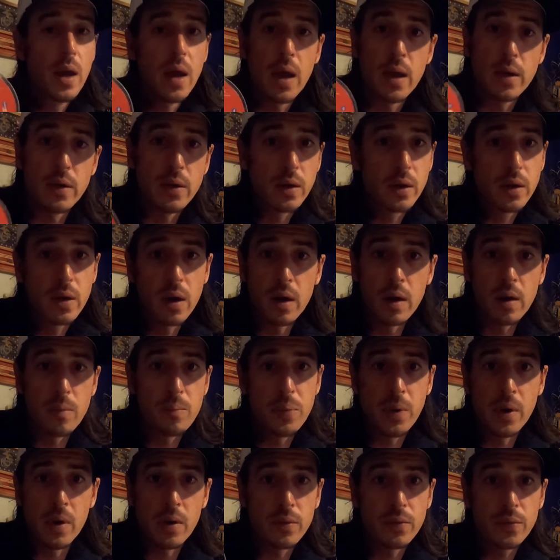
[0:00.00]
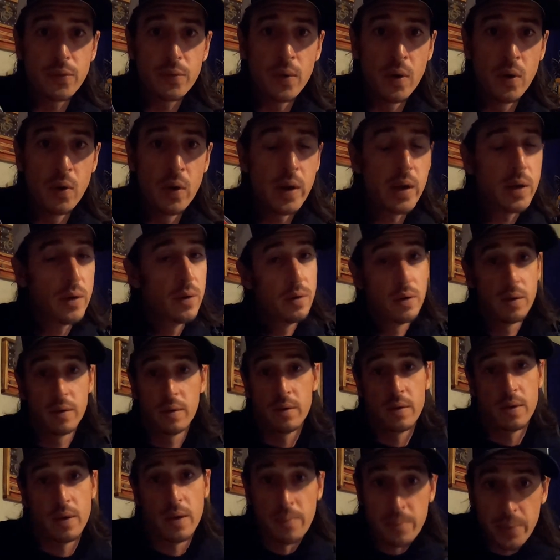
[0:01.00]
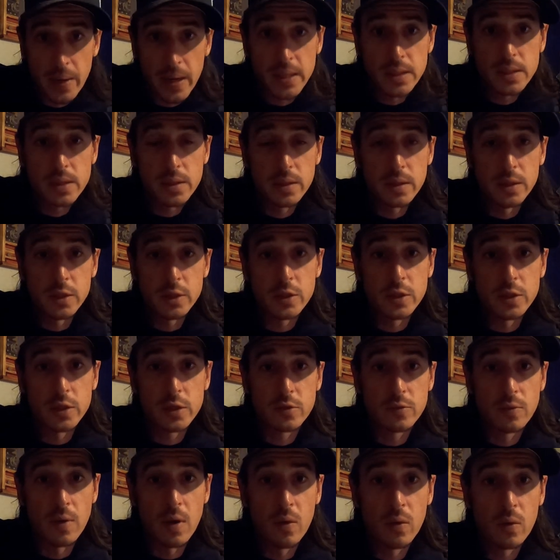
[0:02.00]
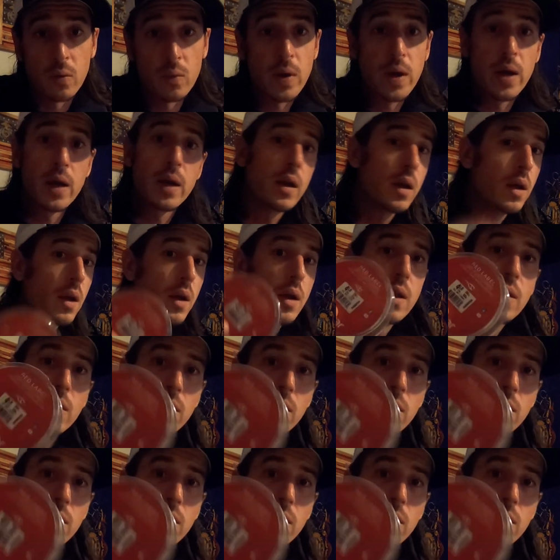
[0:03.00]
and you're gonna burn through it, and basically you're just throwing away.